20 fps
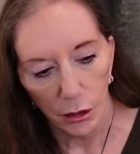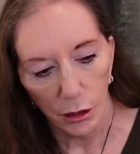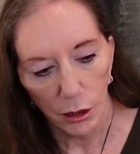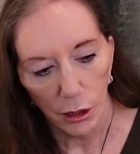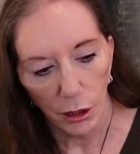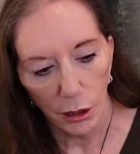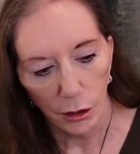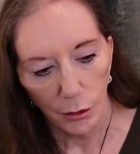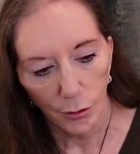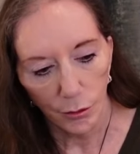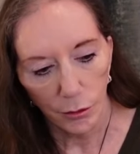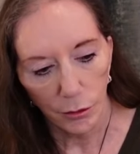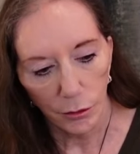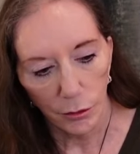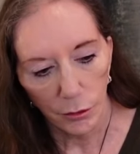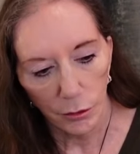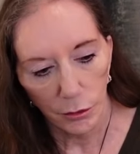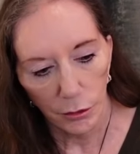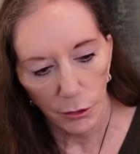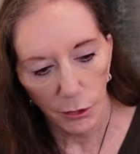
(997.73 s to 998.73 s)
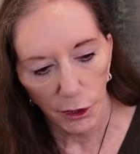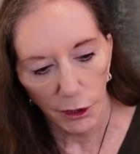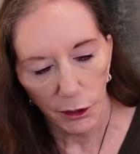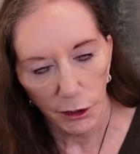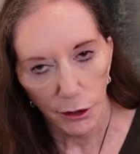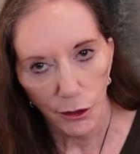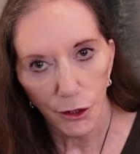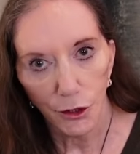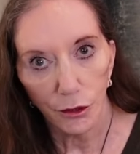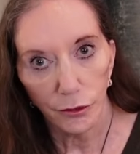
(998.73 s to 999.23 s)
like
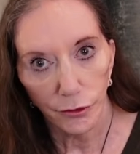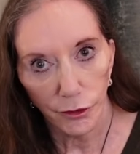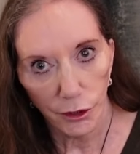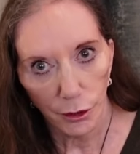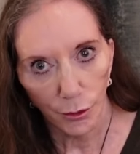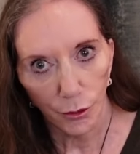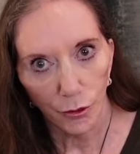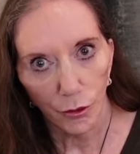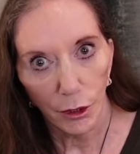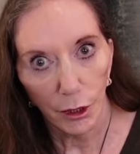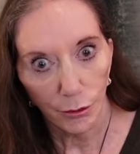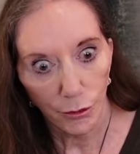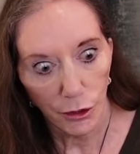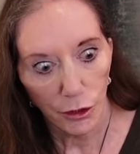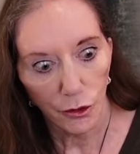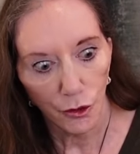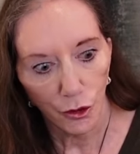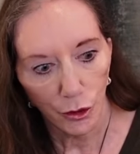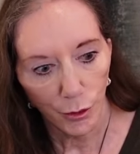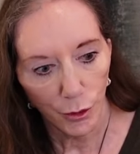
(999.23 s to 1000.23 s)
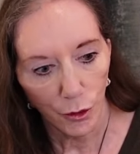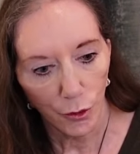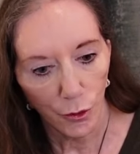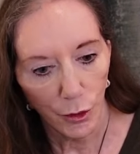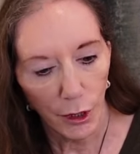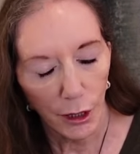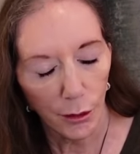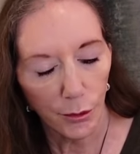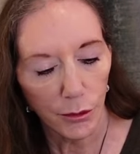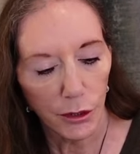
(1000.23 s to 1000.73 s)
it's sort of double wrapped and triple
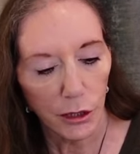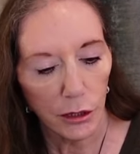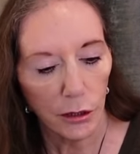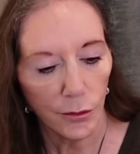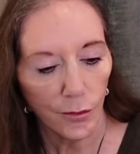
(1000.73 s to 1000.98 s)
wrapped,